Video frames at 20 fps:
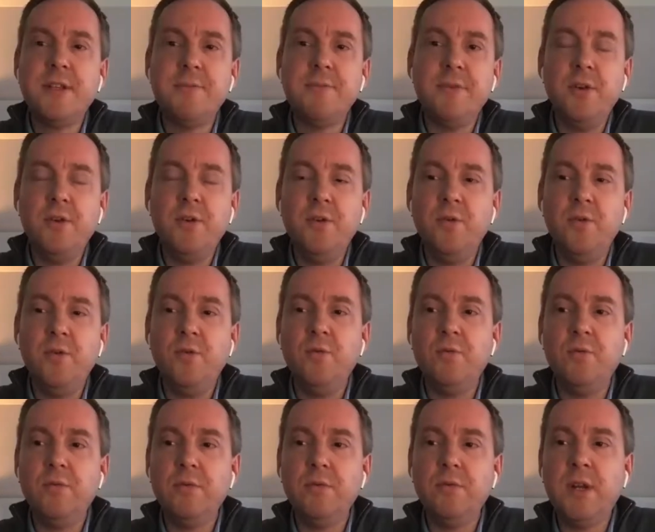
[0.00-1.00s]
someone
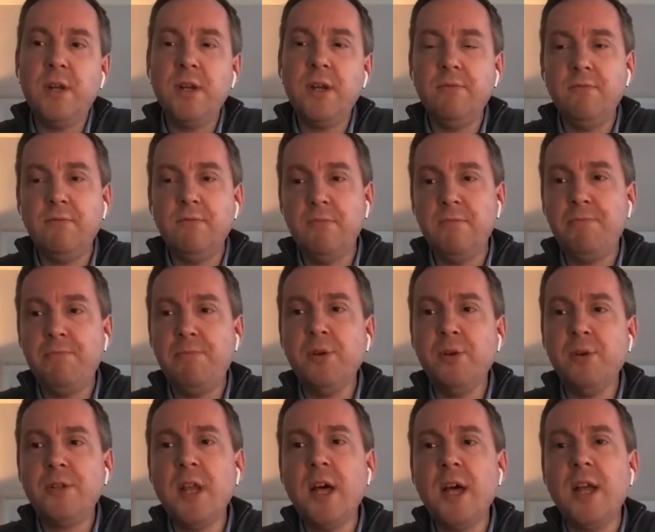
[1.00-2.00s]
who, you know,
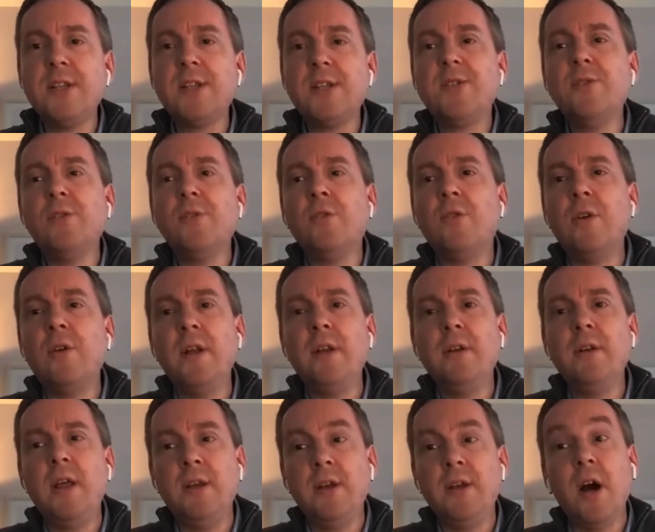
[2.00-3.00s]
puts a lot of store
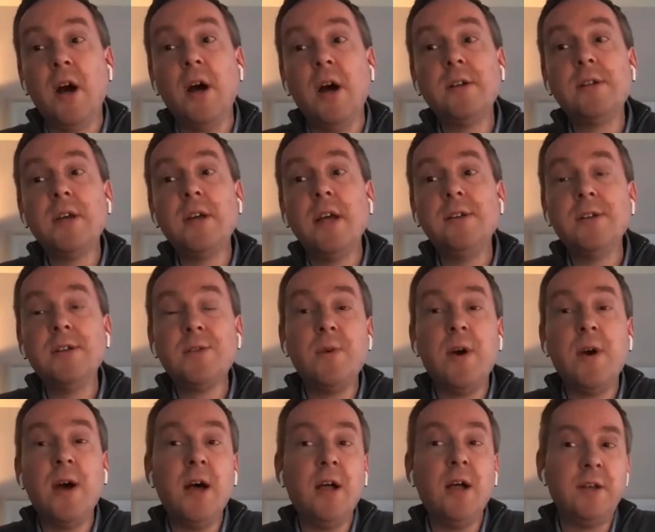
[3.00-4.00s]
in content
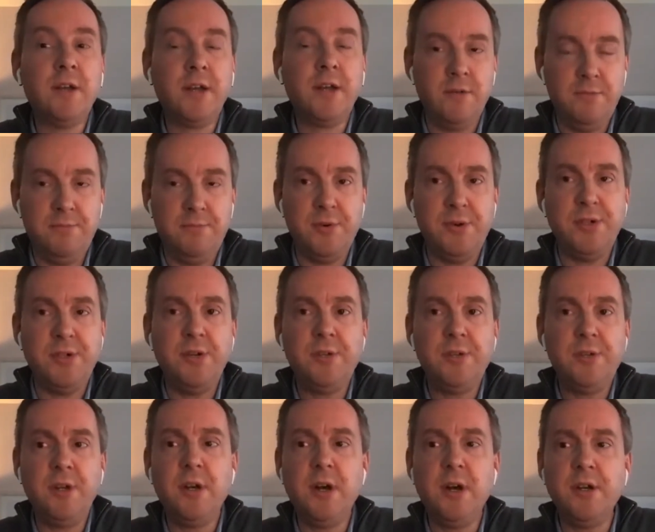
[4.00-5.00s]
as well, you know, and
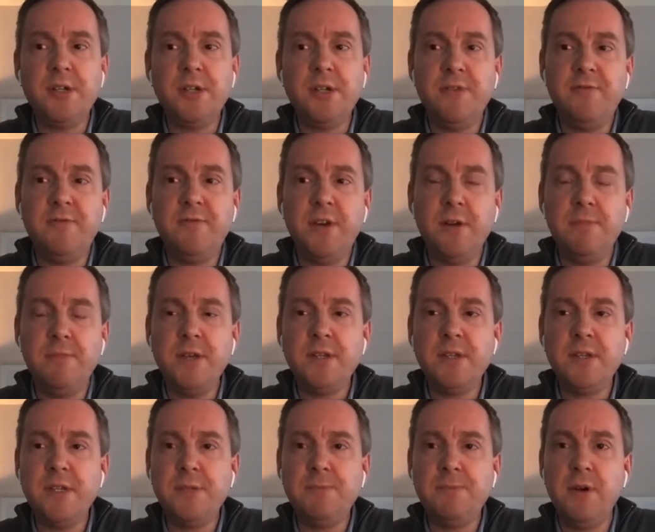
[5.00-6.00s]
producing content for your
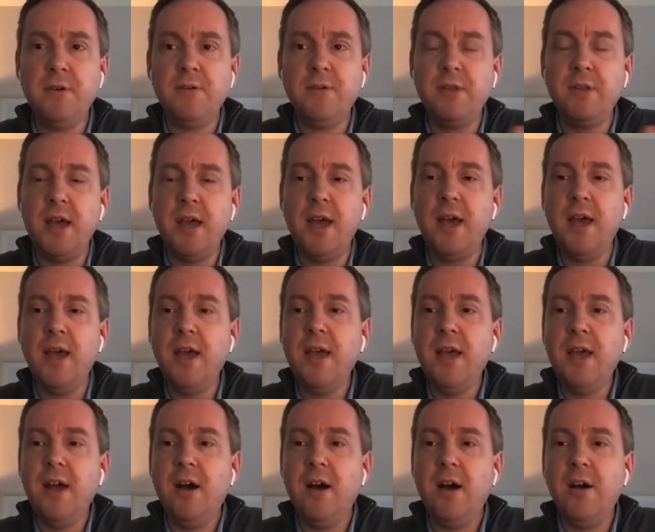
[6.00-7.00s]
business, both
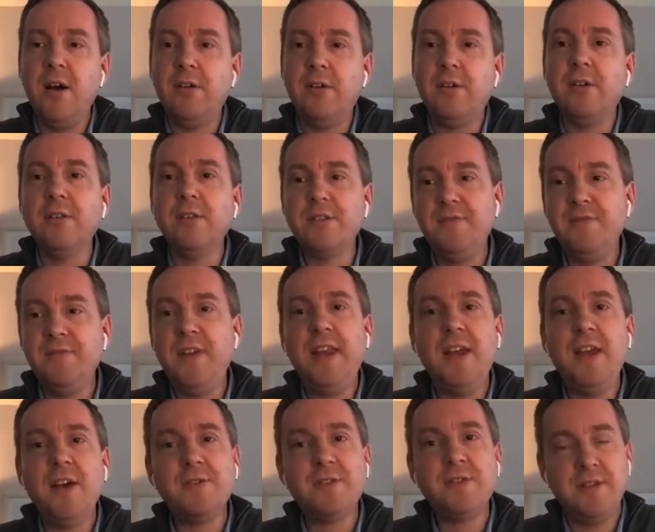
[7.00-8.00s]
articles and
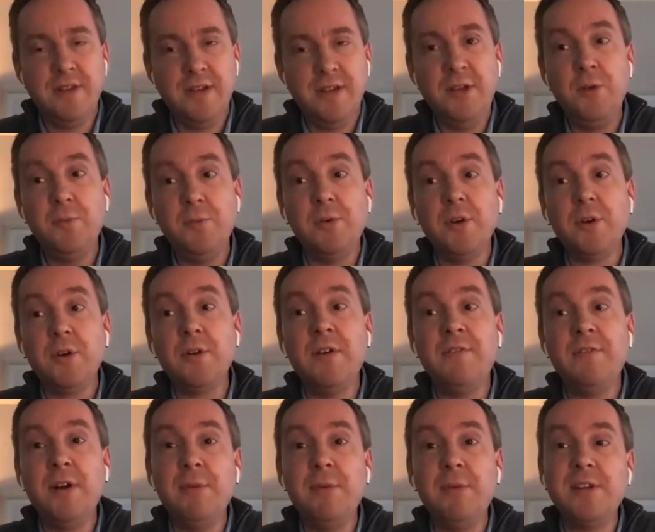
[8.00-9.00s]
videos, and you put
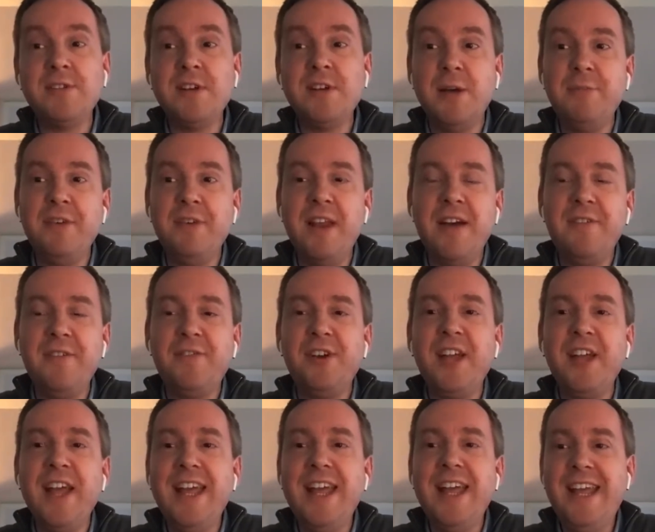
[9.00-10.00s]
a fair bit of time and
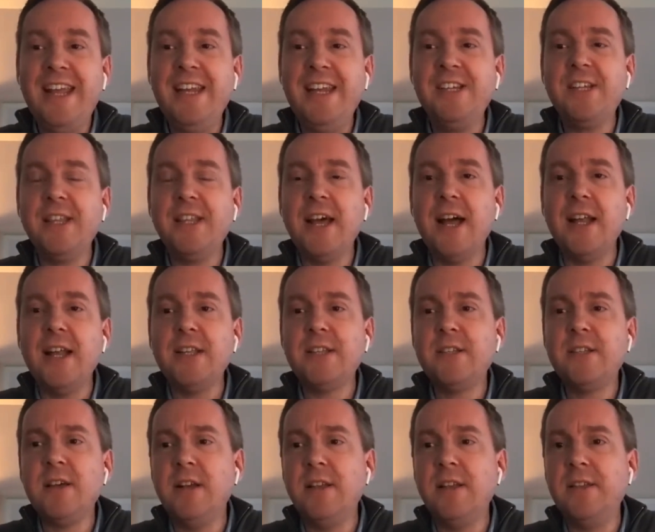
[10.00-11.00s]
effort into that
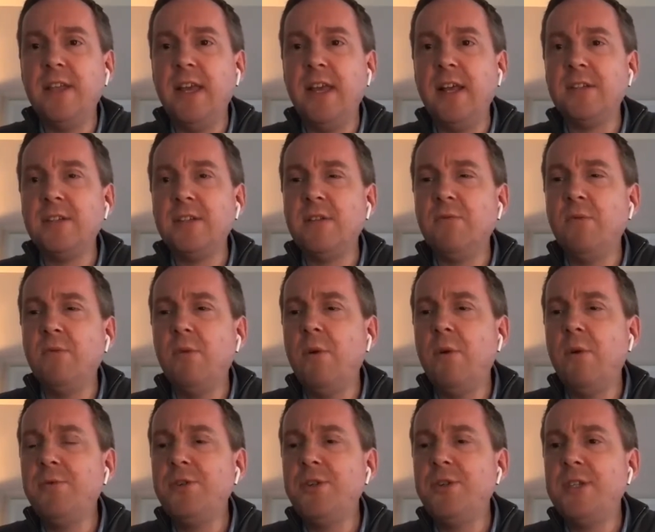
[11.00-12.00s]
side of things.
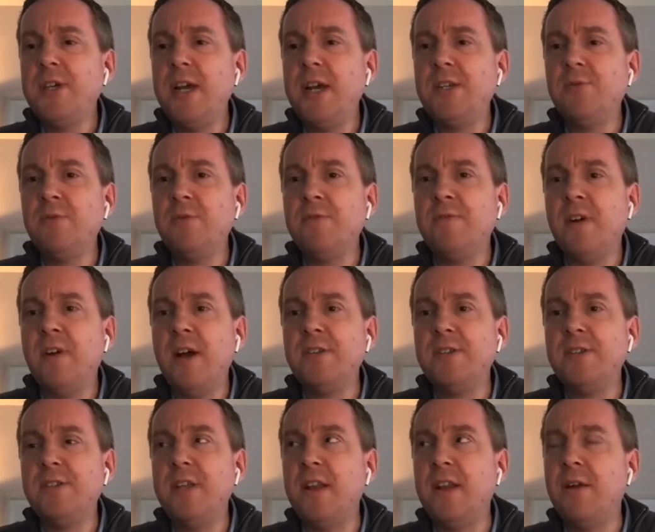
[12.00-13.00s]
What would you say to
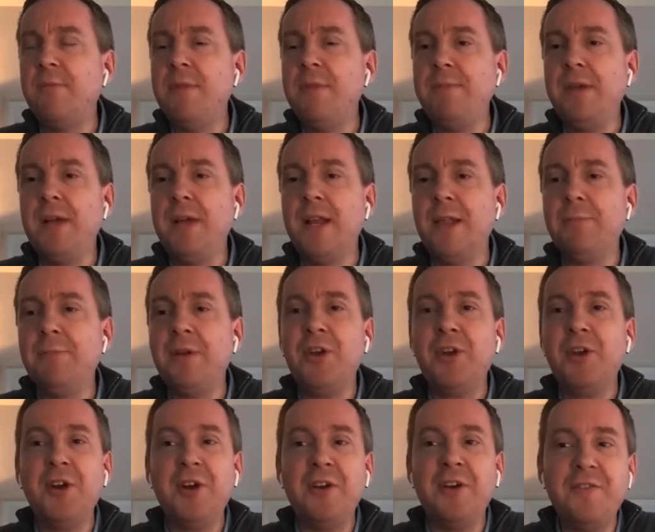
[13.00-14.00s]
advisors that are maybe a little
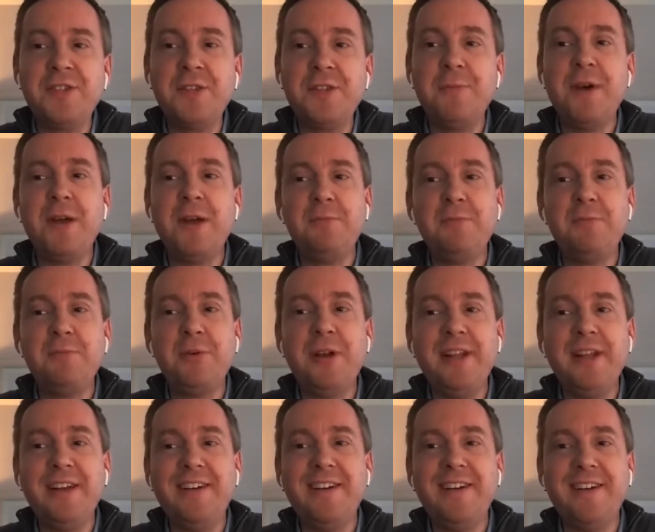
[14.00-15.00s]
bit nervous about
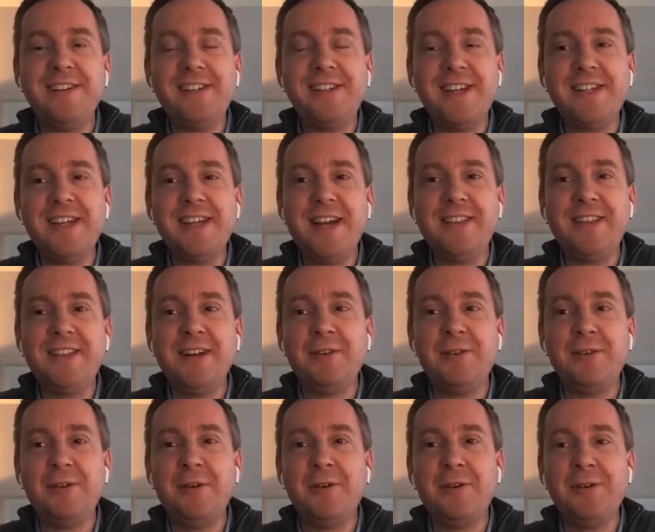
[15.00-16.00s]
putting content out
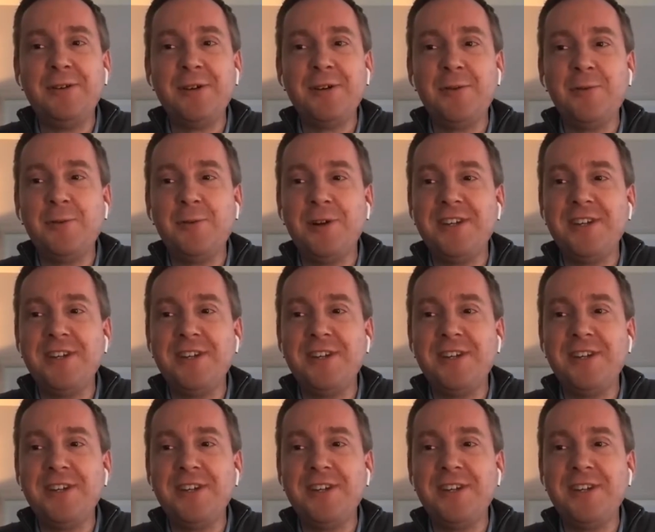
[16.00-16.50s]
there, or don't